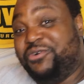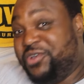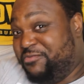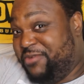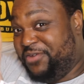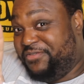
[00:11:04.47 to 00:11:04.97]
doing
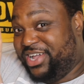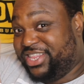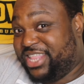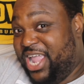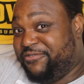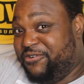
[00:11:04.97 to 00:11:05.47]
your motherfucking
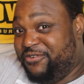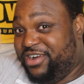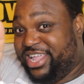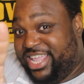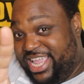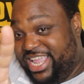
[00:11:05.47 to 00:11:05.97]
thing for
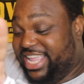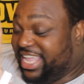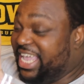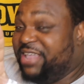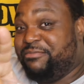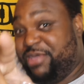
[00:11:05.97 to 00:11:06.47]
one.
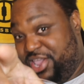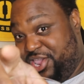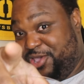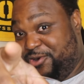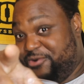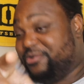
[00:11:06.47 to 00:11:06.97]
Keep
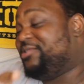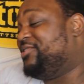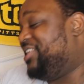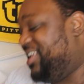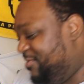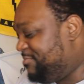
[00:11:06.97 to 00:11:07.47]
being you.
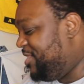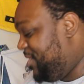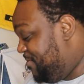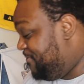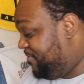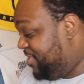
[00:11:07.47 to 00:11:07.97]
Keep
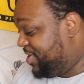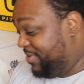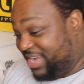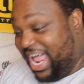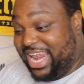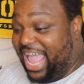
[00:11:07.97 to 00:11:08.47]
being you. I'm fucking
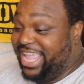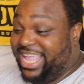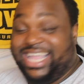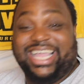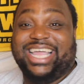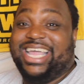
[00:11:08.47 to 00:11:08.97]
with it. I like
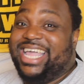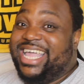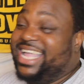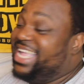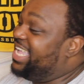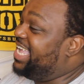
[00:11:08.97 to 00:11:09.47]
it.
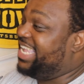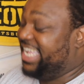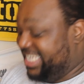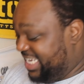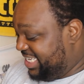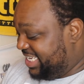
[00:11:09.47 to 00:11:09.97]

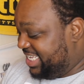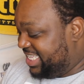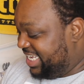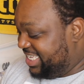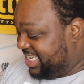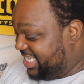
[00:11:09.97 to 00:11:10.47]

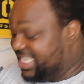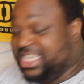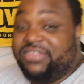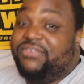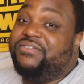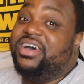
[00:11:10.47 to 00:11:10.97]
It
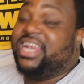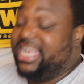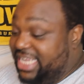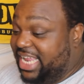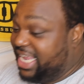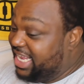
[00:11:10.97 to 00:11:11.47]
just funny.
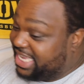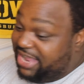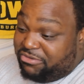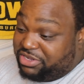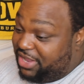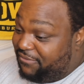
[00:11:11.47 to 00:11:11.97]

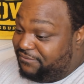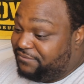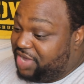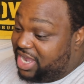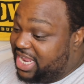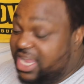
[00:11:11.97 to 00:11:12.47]
It was just
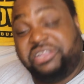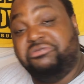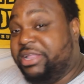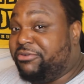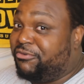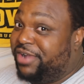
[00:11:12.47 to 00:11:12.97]
funny. You
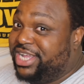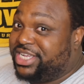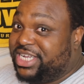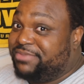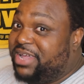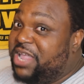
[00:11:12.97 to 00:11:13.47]
talking real
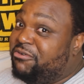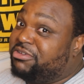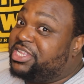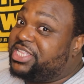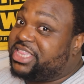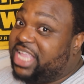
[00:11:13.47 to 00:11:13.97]
shit, but it
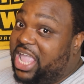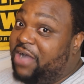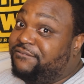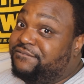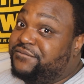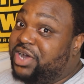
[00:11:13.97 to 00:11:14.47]
was
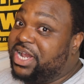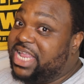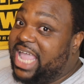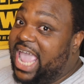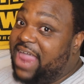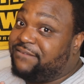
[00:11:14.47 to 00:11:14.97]
still
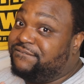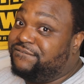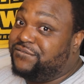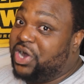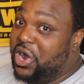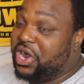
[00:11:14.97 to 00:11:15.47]
funny as
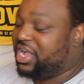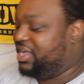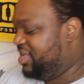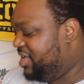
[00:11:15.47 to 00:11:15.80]
fuck.